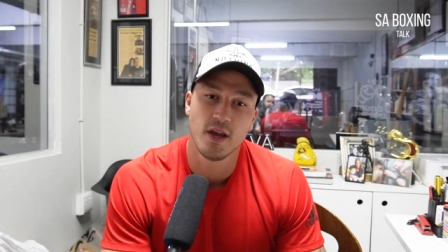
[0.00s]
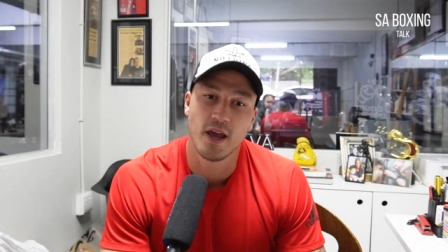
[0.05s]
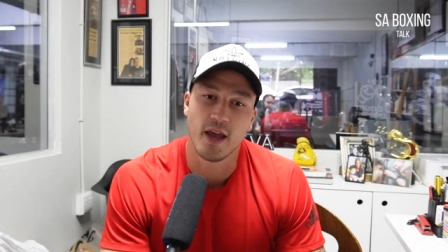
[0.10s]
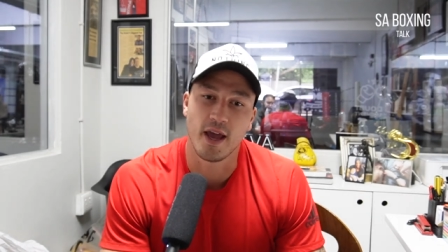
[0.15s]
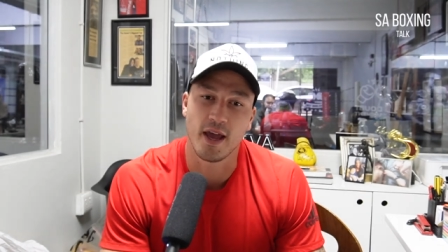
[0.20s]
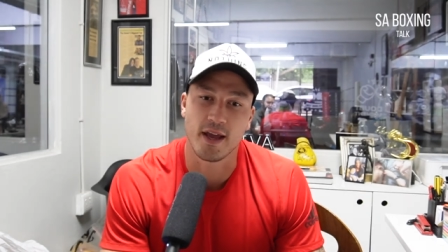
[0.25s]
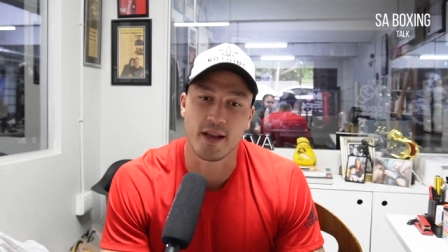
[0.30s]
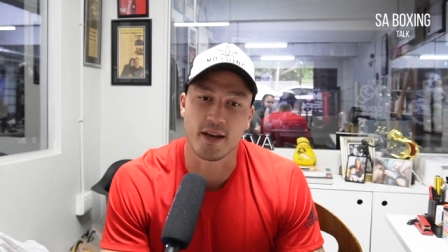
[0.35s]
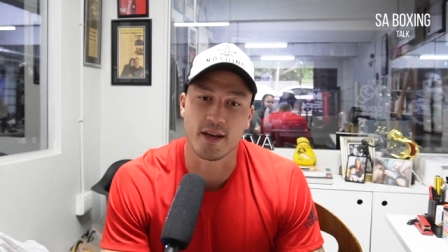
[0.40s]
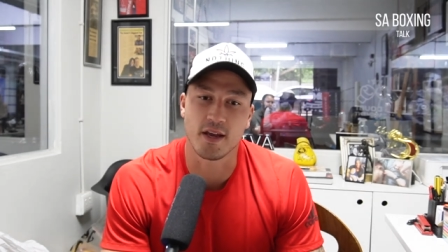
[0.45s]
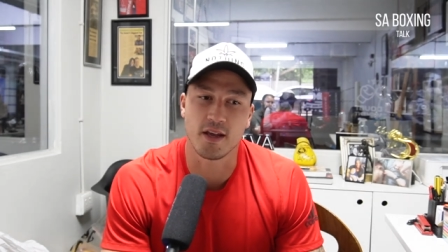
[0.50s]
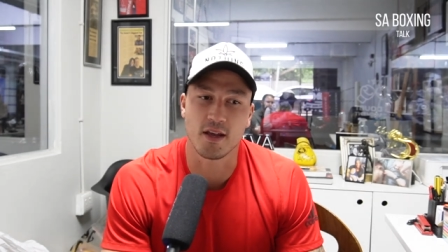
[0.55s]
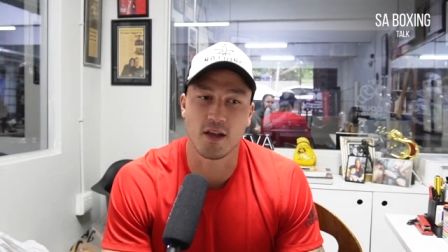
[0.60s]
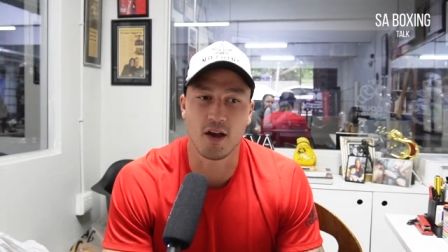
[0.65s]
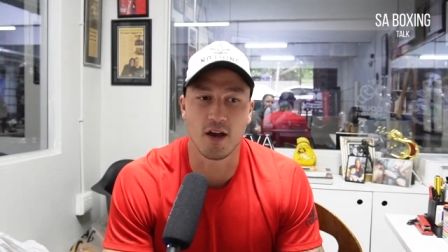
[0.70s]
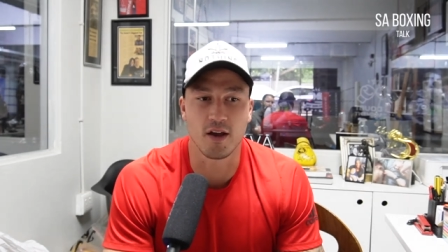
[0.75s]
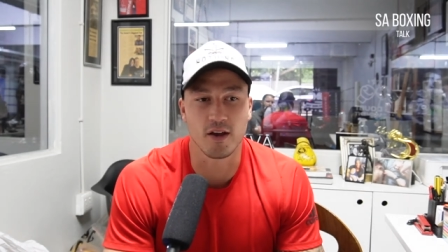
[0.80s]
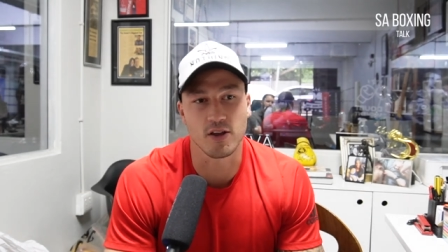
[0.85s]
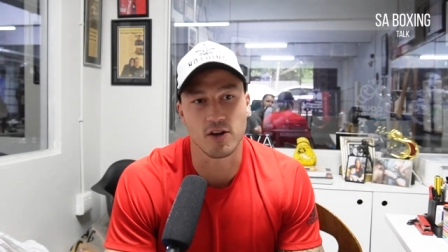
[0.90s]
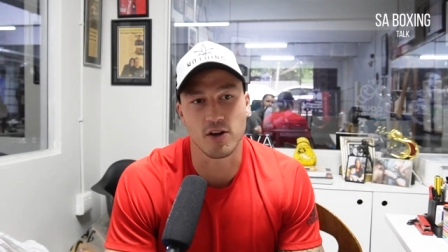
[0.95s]
And
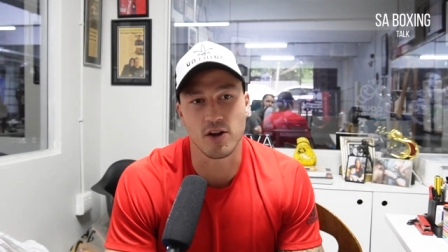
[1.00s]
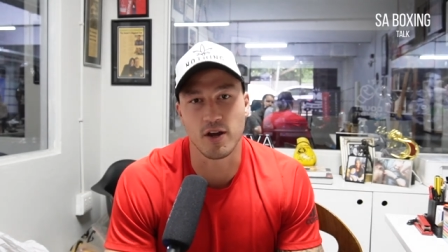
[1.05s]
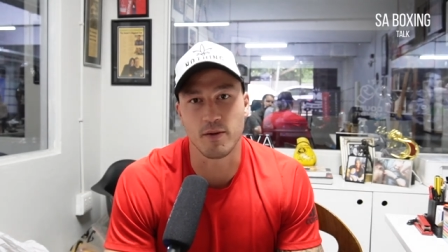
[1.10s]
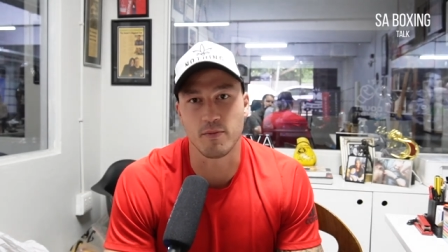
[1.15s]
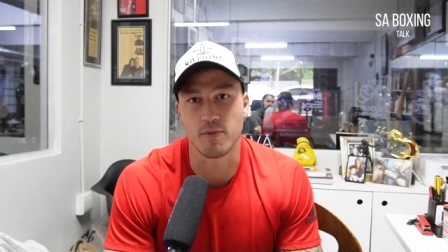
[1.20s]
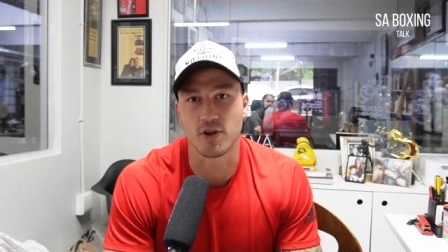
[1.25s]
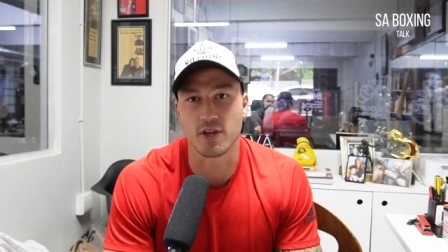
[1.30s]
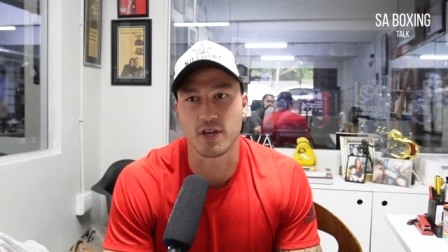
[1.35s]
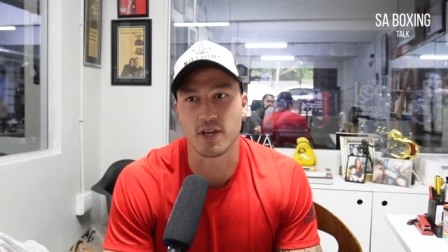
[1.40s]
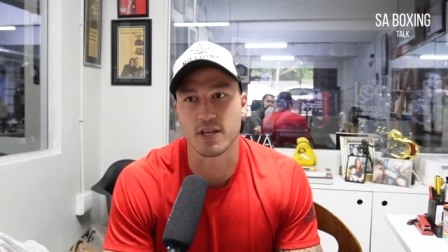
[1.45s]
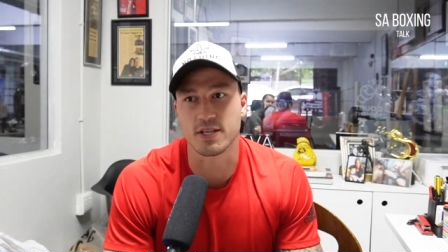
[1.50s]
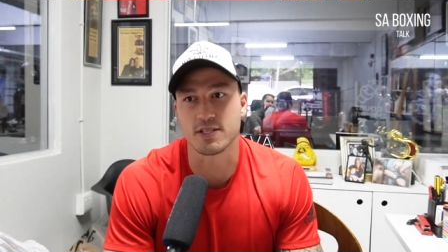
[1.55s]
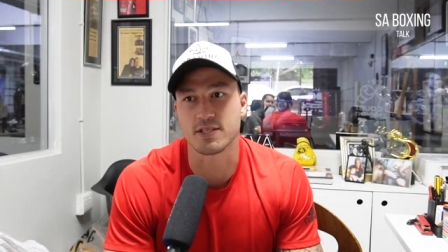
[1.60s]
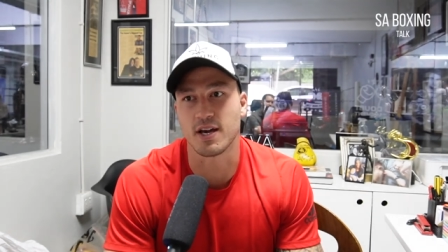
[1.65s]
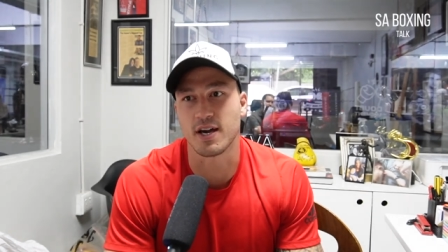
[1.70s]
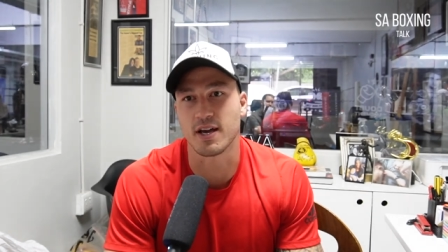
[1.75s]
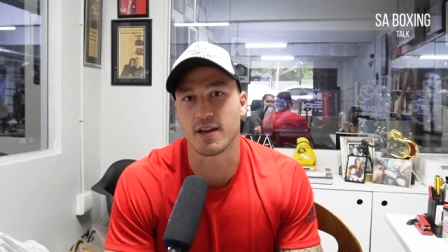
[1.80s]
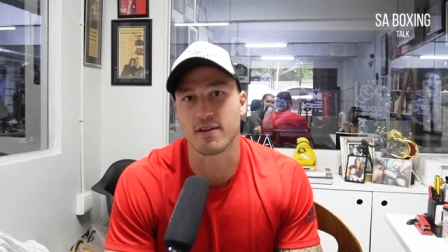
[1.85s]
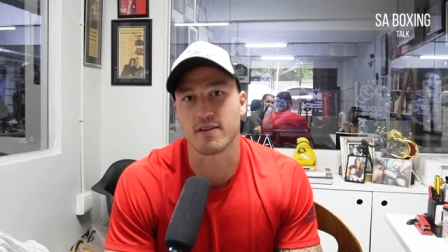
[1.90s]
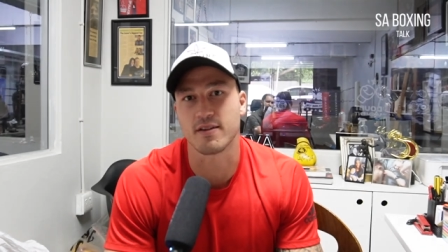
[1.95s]
I'm looking
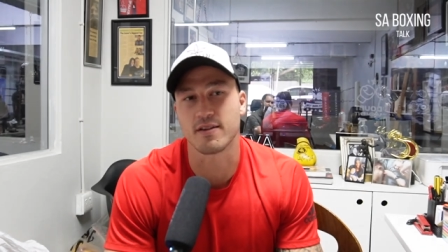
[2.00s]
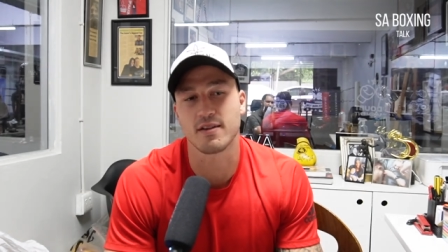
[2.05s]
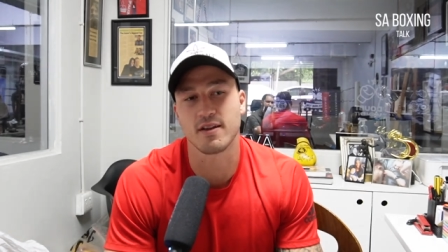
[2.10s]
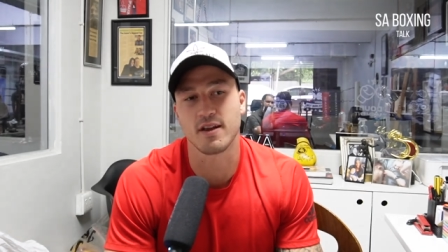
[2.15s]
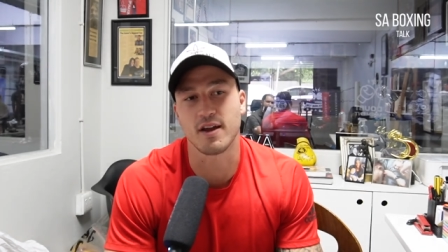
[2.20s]
excited.